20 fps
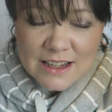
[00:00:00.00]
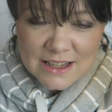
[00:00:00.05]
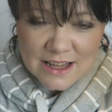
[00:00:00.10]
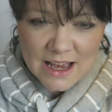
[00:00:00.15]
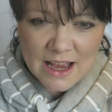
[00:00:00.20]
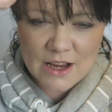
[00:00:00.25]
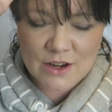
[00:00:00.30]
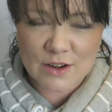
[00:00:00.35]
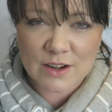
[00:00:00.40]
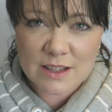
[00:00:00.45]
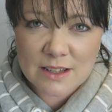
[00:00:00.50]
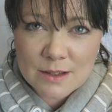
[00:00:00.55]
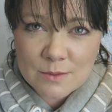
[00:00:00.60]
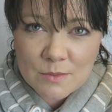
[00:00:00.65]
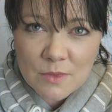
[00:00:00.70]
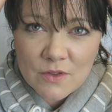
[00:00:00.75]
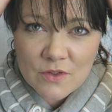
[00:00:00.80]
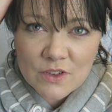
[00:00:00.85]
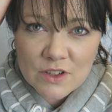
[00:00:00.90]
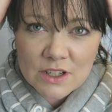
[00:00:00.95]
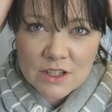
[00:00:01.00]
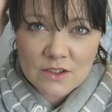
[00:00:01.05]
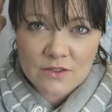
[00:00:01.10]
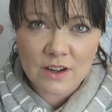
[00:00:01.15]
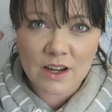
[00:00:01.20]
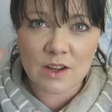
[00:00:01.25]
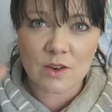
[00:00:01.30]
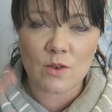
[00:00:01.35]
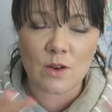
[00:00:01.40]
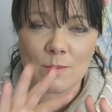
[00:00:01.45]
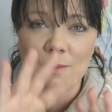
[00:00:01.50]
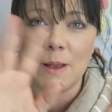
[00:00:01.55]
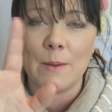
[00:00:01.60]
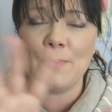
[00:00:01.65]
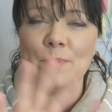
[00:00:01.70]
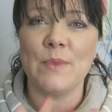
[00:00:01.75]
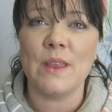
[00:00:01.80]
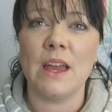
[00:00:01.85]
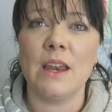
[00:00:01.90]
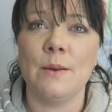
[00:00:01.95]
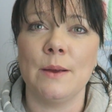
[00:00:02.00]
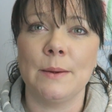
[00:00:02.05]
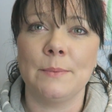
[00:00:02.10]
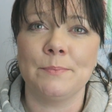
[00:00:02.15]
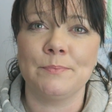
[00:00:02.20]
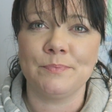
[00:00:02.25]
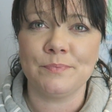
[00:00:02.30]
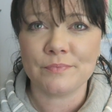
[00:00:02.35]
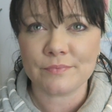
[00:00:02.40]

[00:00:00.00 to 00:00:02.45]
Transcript: to the hairdresser my fringe is really annoying me anyway